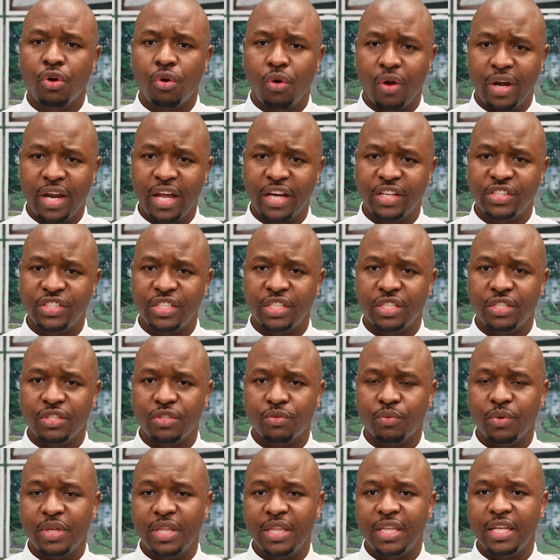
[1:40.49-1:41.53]

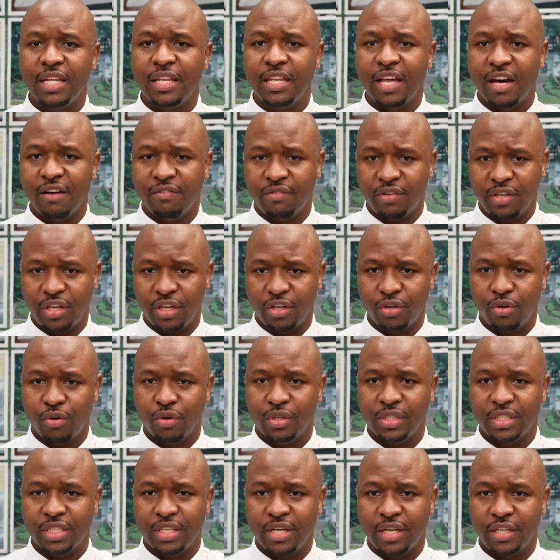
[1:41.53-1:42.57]
connections within the African
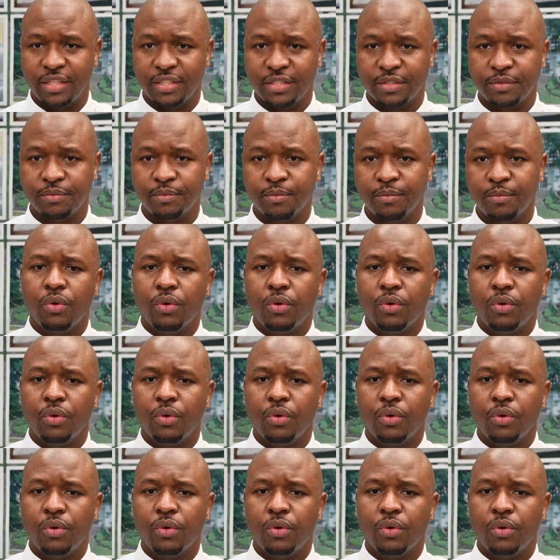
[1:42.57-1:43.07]
continent.